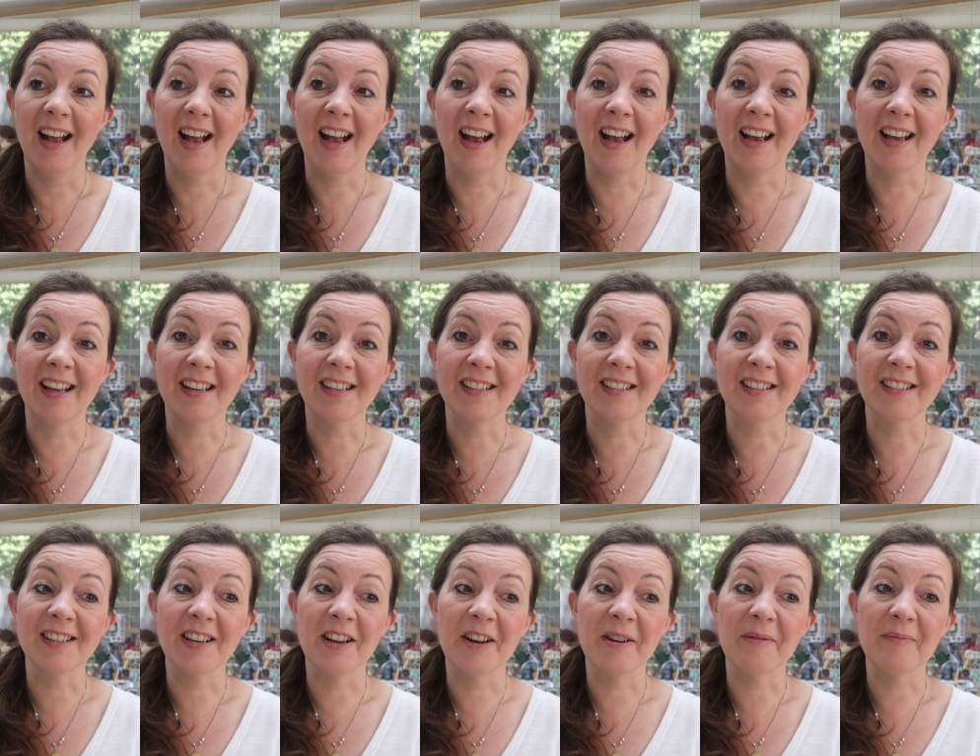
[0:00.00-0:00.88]

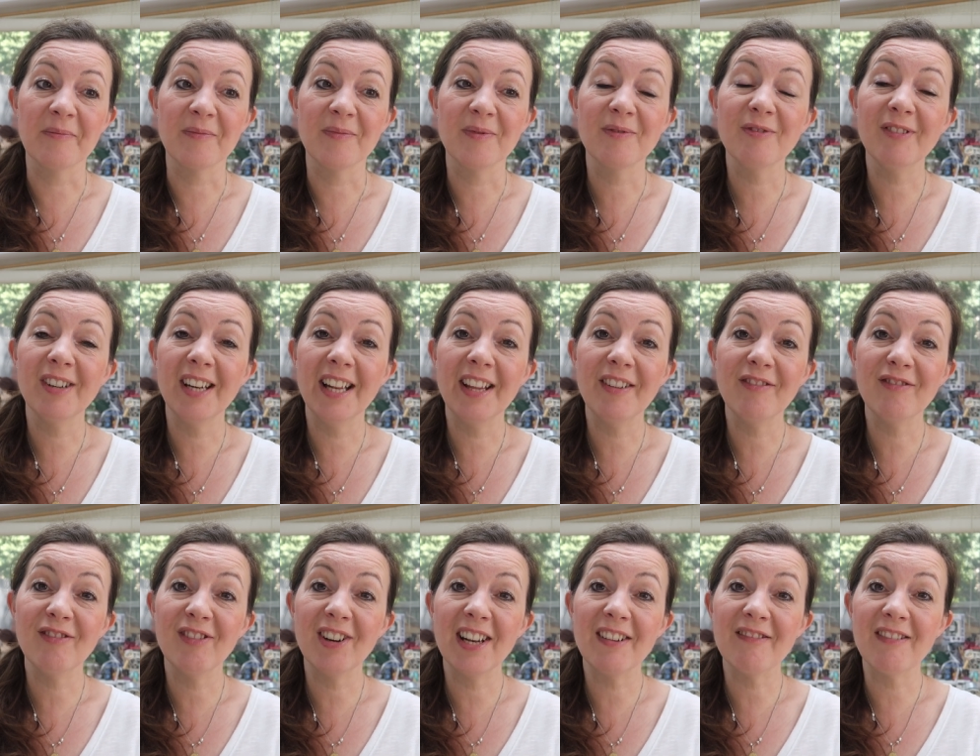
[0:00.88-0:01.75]
and um, really,
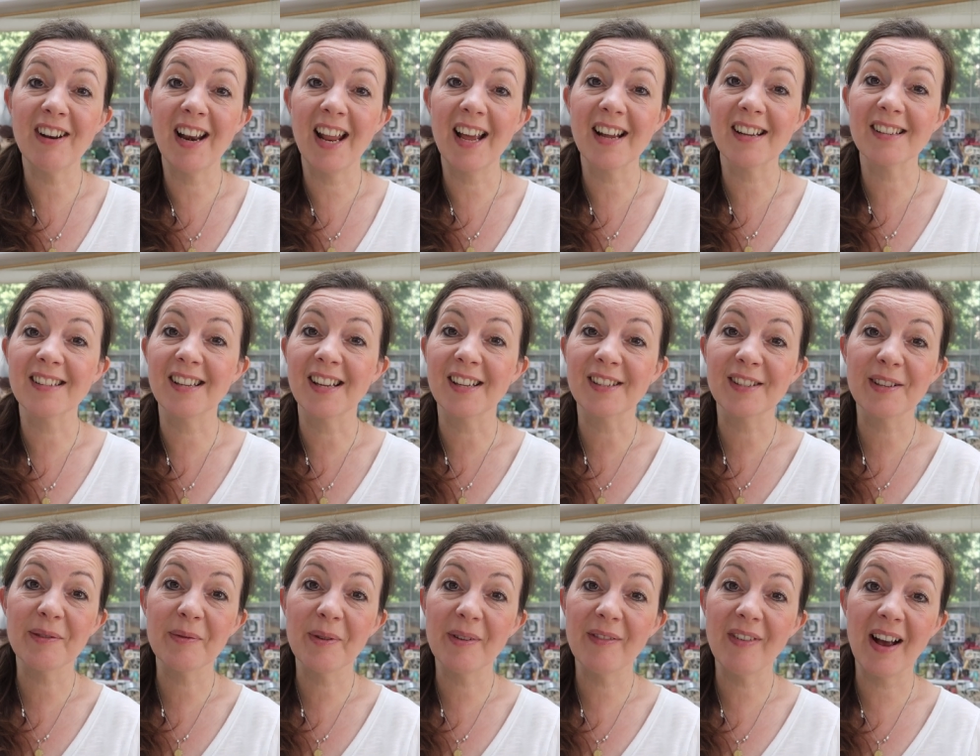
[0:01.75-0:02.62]
really relaxing.
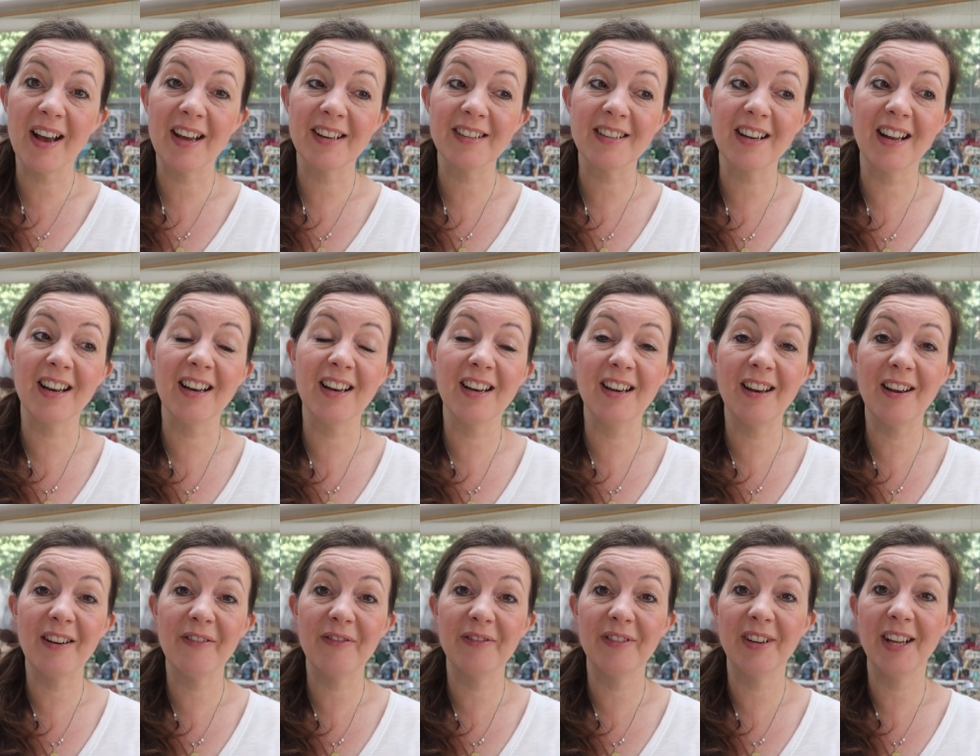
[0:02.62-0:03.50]
So we've had a
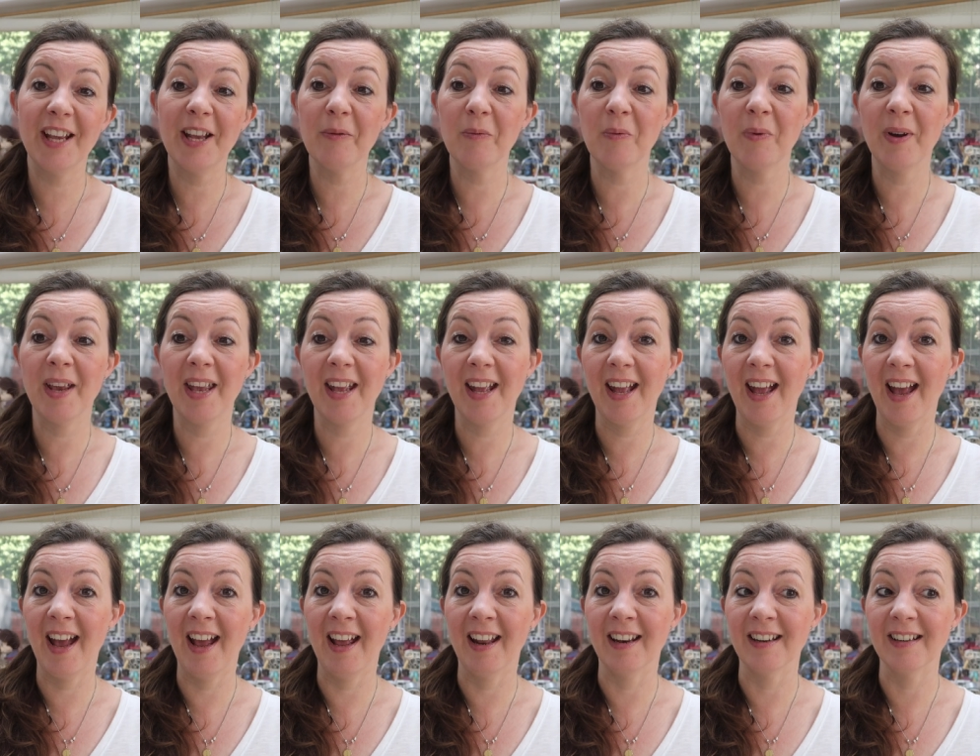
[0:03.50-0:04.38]
lovely
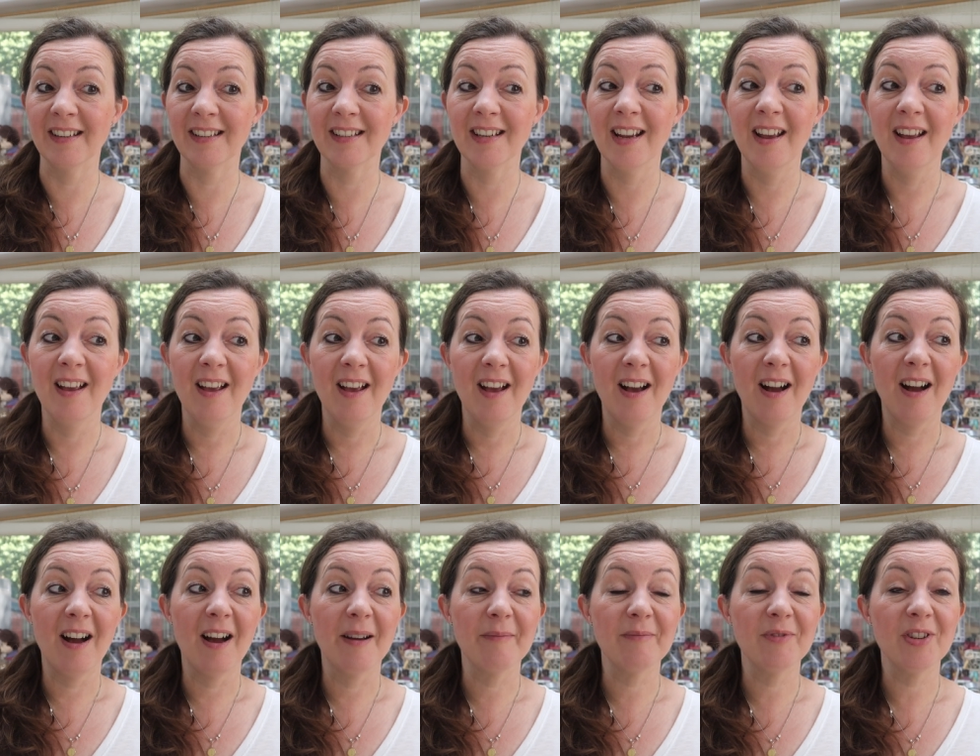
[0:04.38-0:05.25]
weekend.
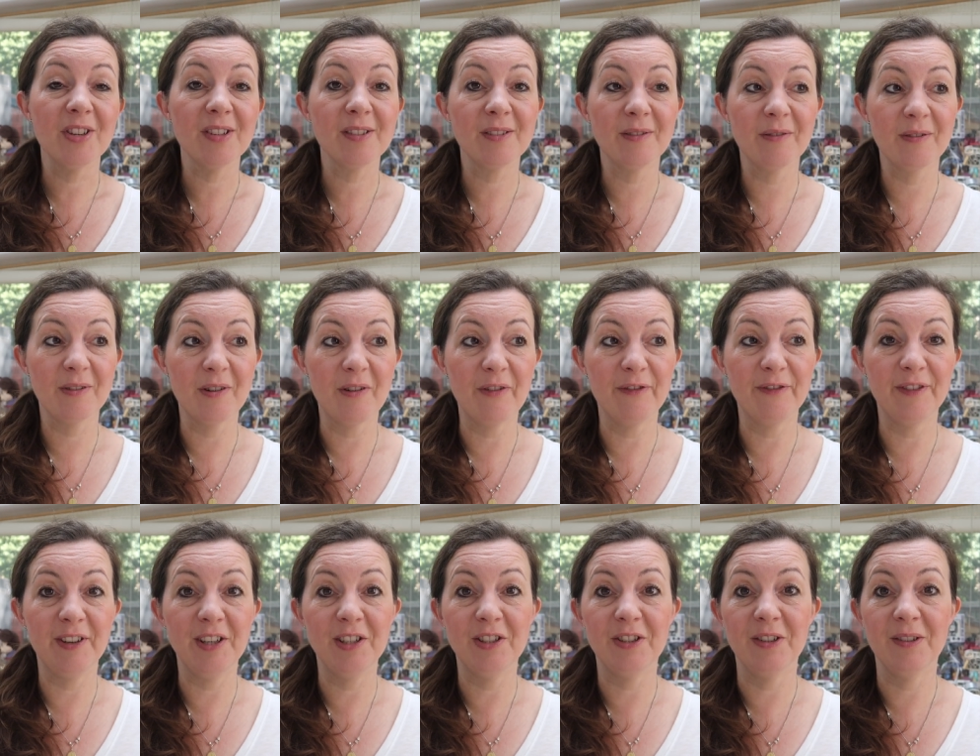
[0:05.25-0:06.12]
I'm just on
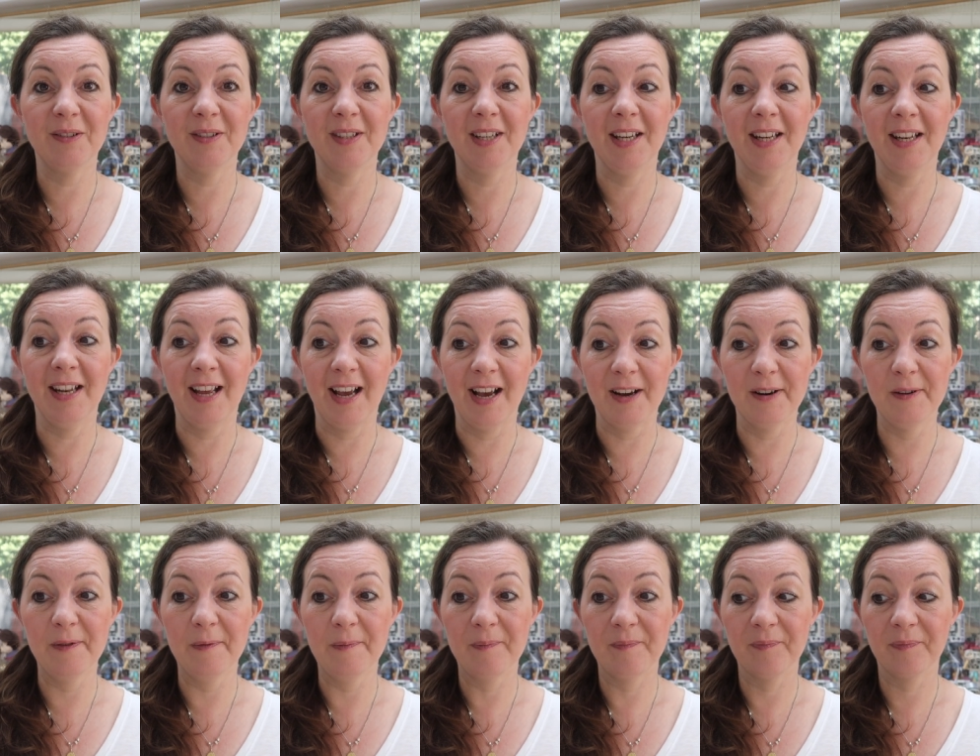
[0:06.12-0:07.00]
coffee duty
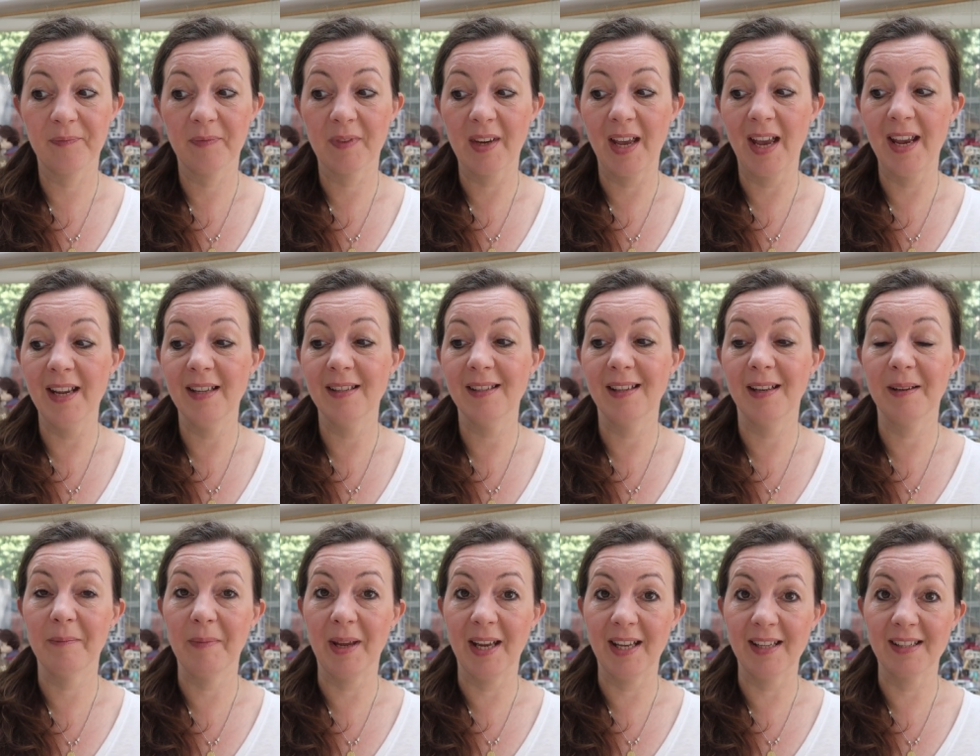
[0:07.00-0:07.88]
now. Aid's in
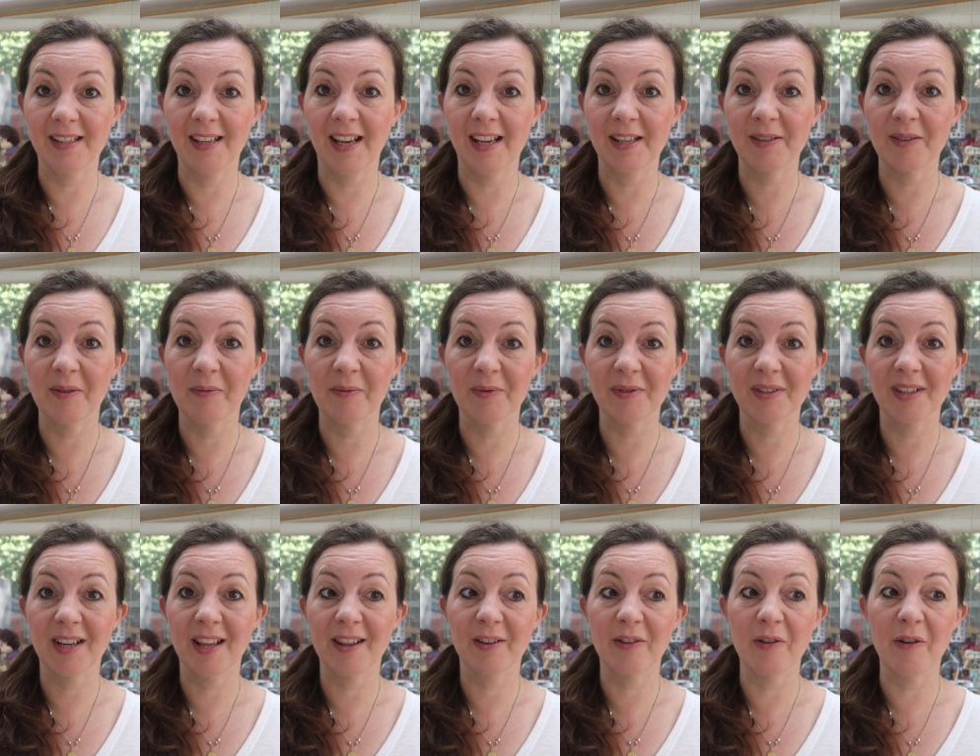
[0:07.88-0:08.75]
a meeting, so I want
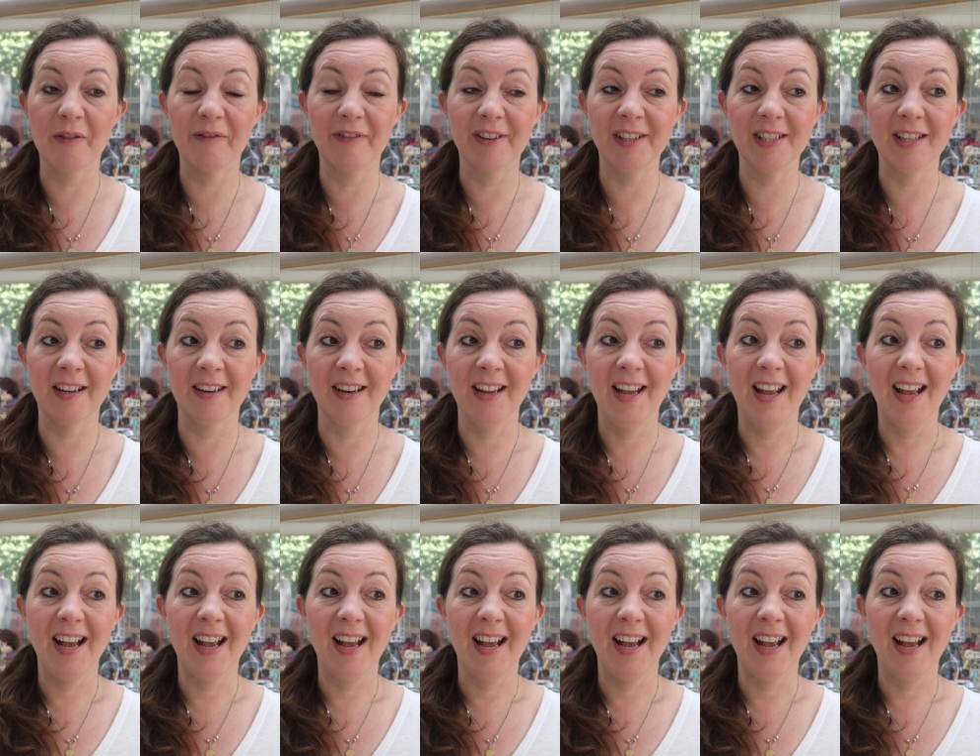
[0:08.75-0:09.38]
to get the coffee done,